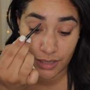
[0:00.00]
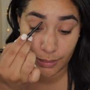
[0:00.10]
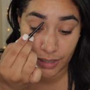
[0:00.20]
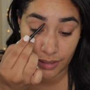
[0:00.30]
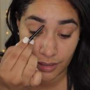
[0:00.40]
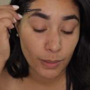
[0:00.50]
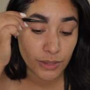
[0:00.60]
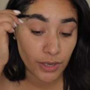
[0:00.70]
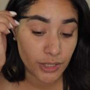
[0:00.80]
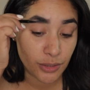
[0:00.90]
I mean, it
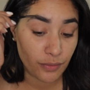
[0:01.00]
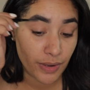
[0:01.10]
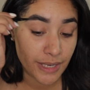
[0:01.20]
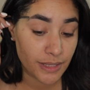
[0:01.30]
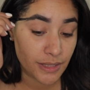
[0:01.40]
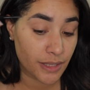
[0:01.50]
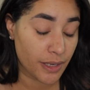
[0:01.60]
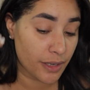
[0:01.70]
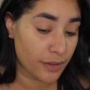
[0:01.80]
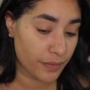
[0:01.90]
was hard to find
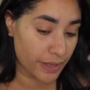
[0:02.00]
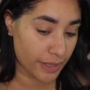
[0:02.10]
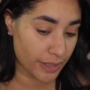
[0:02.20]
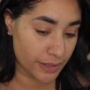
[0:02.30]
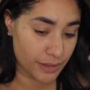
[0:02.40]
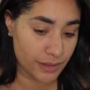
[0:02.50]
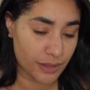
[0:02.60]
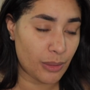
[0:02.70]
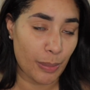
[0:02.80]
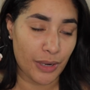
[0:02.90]
stuff, and
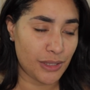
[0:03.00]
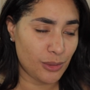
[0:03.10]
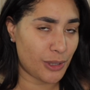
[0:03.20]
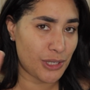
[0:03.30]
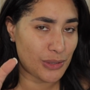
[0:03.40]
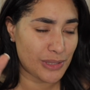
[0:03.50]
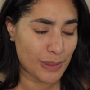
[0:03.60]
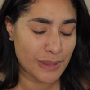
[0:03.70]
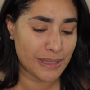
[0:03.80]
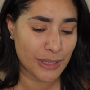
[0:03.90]
compared to Marshalls, I
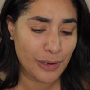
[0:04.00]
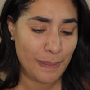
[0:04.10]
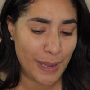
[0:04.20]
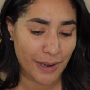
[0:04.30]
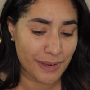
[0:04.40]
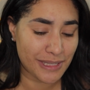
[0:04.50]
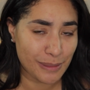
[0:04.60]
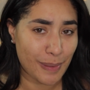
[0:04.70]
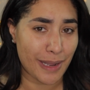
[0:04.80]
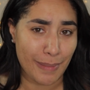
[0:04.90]
was a little embarrassed
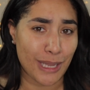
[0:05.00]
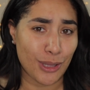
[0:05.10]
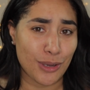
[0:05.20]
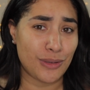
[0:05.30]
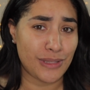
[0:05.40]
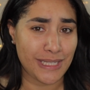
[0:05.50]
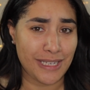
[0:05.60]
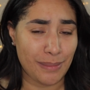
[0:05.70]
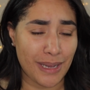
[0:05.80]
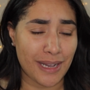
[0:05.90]
by my local
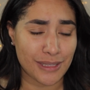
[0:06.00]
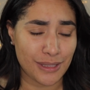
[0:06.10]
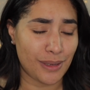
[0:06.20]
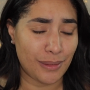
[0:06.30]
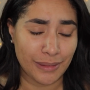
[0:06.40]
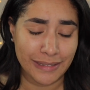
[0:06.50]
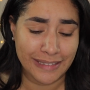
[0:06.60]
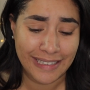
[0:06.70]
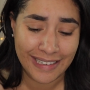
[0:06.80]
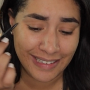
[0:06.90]
TJ Maxx. So
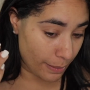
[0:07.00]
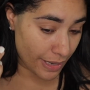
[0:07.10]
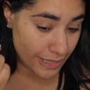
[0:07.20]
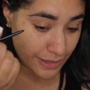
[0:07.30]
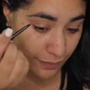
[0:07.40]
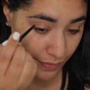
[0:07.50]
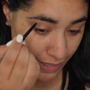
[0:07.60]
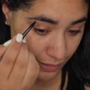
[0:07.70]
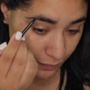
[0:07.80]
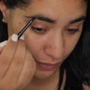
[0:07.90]
but I did
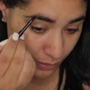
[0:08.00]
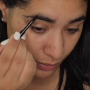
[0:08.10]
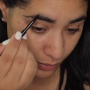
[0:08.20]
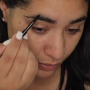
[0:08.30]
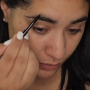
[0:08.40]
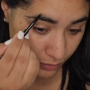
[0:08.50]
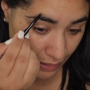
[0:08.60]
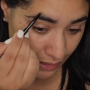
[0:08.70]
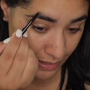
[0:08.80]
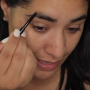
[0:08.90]
find a few
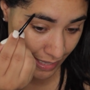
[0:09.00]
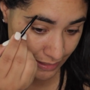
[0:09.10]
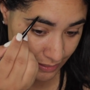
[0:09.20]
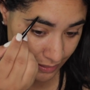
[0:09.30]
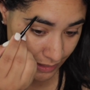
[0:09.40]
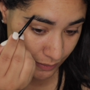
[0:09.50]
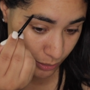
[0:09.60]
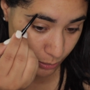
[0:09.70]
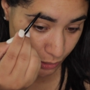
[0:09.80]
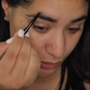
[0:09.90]
like nice things
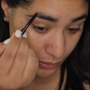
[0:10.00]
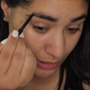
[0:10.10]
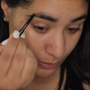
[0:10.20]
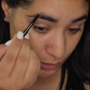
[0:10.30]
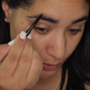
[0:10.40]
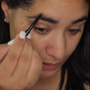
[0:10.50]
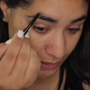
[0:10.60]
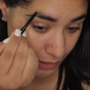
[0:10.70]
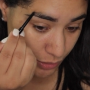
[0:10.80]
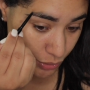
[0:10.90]
from Marshalls, so I'm so
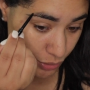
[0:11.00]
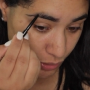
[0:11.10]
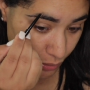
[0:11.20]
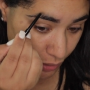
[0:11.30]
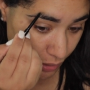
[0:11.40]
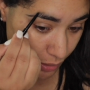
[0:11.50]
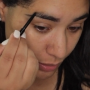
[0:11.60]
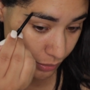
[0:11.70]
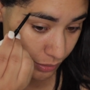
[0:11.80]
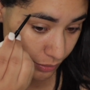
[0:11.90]
excited to show
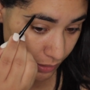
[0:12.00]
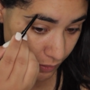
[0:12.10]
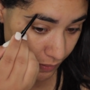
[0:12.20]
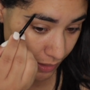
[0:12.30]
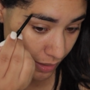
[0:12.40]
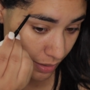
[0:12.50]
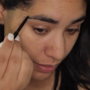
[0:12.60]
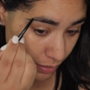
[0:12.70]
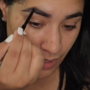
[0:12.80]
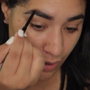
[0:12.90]
you during the
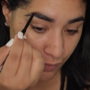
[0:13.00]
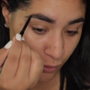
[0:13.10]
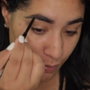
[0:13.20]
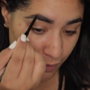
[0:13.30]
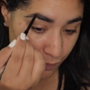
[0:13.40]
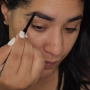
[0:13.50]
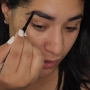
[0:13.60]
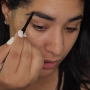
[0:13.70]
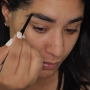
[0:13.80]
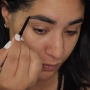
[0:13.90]
video. If you've been
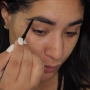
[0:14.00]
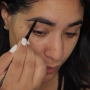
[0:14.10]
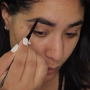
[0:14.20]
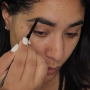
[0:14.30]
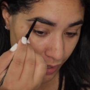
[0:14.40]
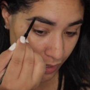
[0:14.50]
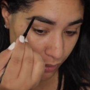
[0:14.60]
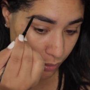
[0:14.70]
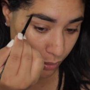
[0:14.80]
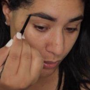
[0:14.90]
following me for a
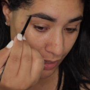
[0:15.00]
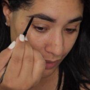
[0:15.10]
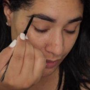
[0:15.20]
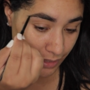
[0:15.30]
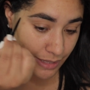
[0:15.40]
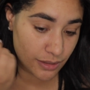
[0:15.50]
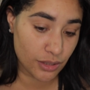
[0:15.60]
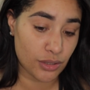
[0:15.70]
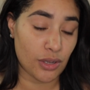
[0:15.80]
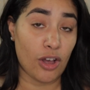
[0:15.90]
while, or at least
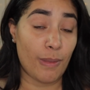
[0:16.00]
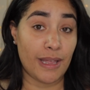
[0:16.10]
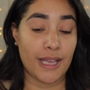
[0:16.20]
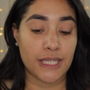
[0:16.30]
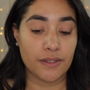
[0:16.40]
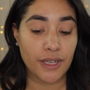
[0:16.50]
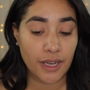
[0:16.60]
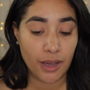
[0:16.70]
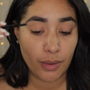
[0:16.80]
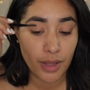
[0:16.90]
saw my last
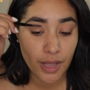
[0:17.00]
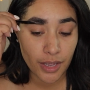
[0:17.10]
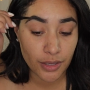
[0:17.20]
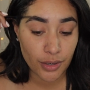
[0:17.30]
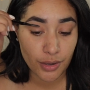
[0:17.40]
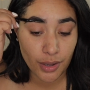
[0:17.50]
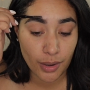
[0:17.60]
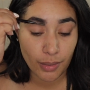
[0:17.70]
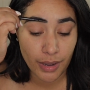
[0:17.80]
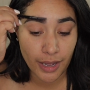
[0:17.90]
video, you
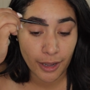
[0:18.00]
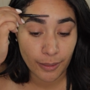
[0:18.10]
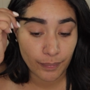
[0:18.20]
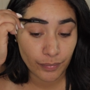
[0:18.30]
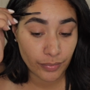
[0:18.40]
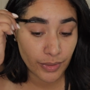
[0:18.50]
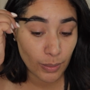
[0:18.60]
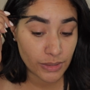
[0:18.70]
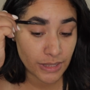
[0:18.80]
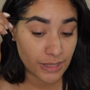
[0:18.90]
know there
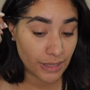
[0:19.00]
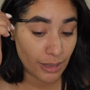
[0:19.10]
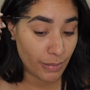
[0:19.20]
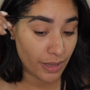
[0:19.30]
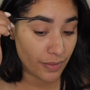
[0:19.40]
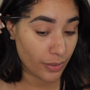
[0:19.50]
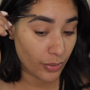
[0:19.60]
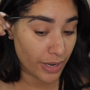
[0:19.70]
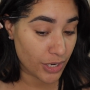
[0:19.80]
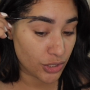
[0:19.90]
was a dilemma
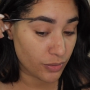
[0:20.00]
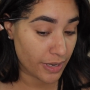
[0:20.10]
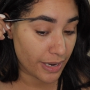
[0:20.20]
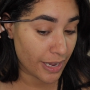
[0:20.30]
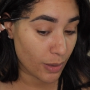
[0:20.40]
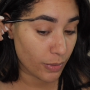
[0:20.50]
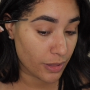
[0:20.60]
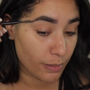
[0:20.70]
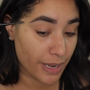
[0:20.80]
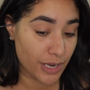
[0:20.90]
or issue that I had with
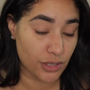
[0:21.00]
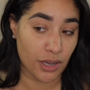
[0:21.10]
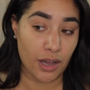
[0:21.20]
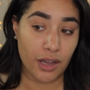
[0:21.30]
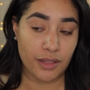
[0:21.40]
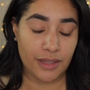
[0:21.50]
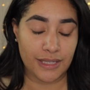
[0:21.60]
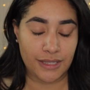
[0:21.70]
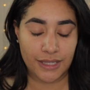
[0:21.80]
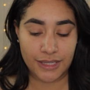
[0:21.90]
my dog,
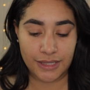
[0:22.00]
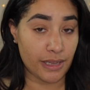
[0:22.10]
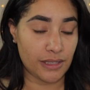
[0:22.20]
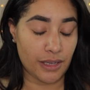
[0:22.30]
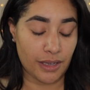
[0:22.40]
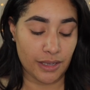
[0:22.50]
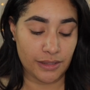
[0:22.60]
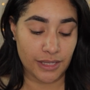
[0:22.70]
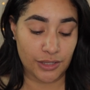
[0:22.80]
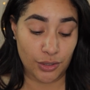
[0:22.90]
Theseus. He's a
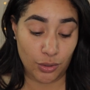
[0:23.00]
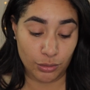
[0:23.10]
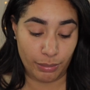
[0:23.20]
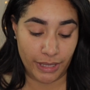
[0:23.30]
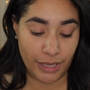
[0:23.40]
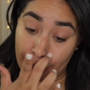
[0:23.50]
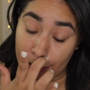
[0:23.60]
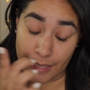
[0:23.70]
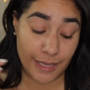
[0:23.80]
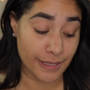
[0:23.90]
6-year-old pit and
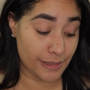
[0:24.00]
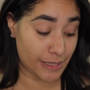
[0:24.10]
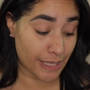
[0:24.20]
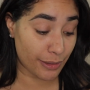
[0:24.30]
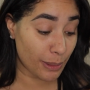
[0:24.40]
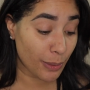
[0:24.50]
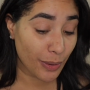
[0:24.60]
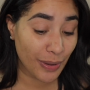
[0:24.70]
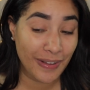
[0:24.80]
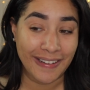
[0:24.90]
he is
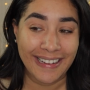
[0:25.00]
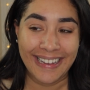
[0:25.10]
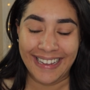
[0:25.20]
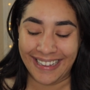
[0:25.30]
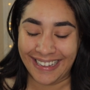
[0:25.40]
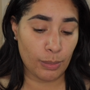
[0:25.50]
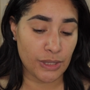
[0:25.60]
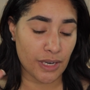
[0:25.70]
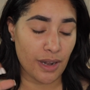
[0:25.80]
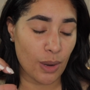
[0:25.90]
terrible. But
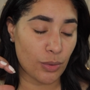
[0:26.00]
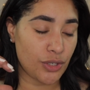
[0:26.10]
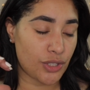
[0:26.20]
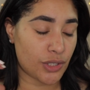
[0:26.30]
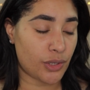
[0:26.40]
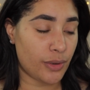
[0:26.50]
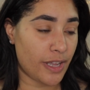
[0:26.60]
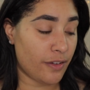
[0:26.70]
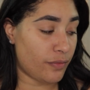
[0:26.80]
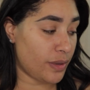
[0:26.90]
Jen and I weren't sure
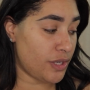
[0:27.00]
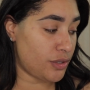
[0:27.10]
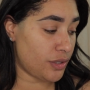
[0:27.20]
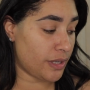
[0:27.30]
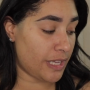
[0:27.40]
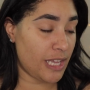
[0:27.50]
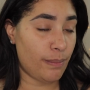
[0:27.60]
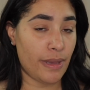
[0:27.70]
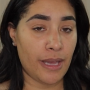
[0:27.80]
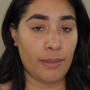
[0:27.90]
if we should
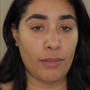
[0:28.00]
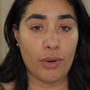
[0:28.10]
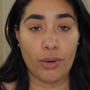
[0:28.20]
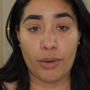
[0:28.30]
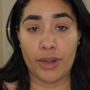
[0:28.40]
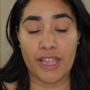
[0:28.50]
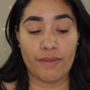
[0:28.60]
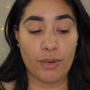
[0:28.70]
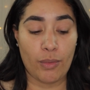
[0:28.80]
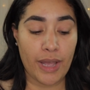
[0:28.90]
keep him or give
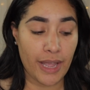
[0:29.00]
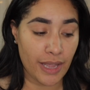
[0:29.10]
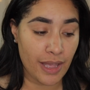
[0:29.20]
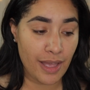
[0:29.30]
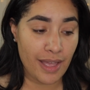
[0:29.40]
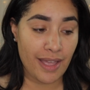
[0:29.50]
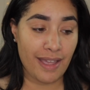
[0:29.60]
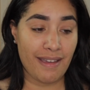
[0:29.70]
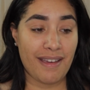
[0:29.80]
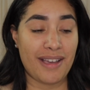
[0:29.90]
him away,
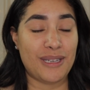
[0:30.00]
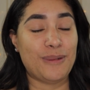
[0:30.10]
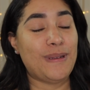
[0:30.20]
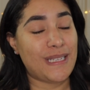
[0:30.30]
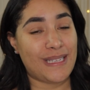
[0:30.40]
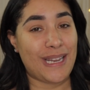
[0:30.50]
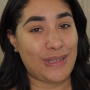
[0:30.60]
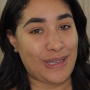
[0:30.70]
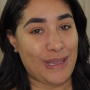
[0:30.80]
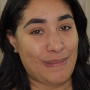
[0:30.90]
and we decided
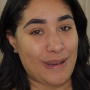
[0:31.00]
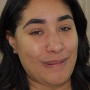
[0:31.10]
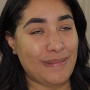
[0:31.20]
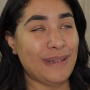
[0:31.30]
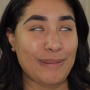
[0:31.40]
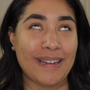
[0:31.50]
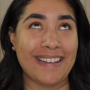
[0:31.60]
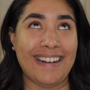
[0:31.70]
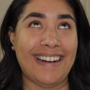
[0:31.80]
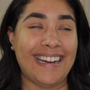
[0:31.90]
to keep
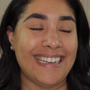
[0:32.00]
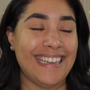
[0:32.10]
him.